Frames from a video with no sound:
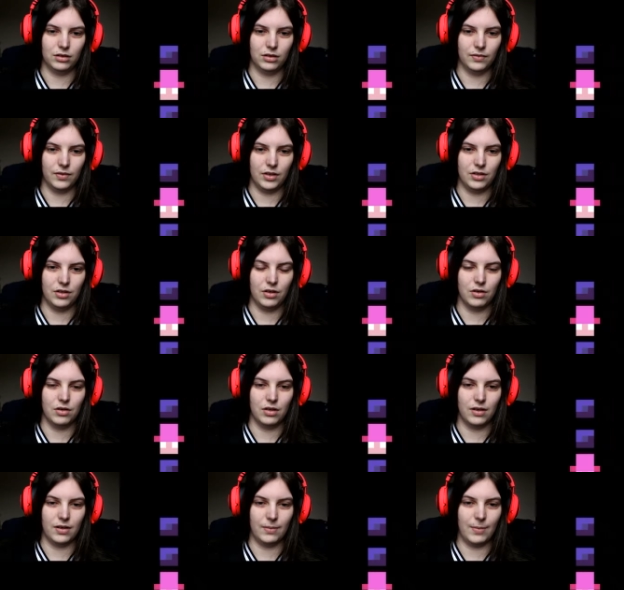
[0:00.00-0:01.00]
If I
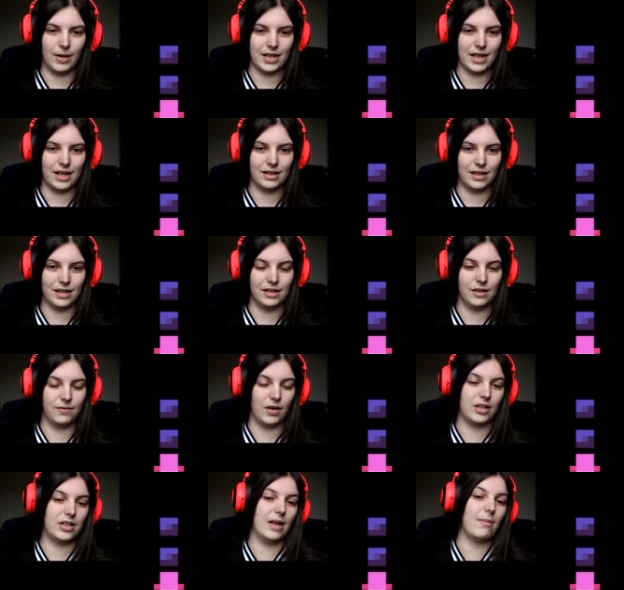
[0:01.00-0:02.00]
don't, I might get things. If
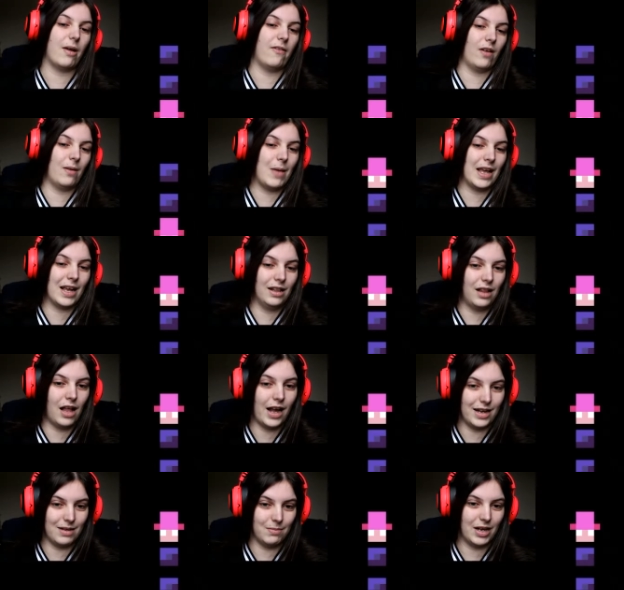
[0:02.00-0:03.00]
I if I make a
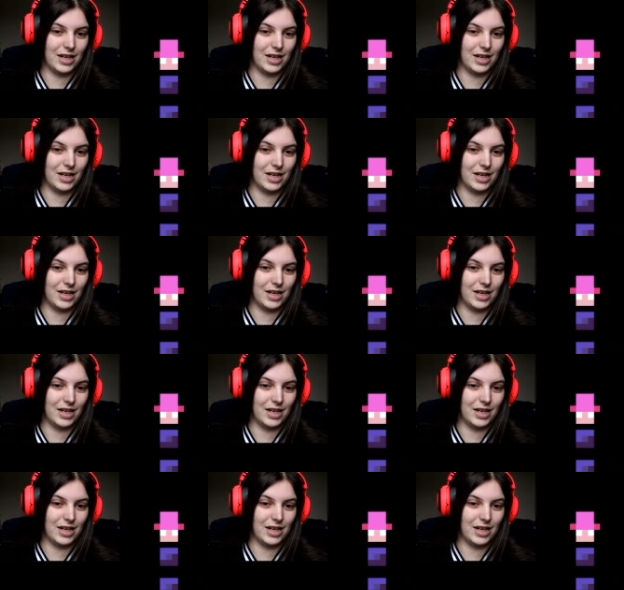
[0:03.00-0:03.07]
line,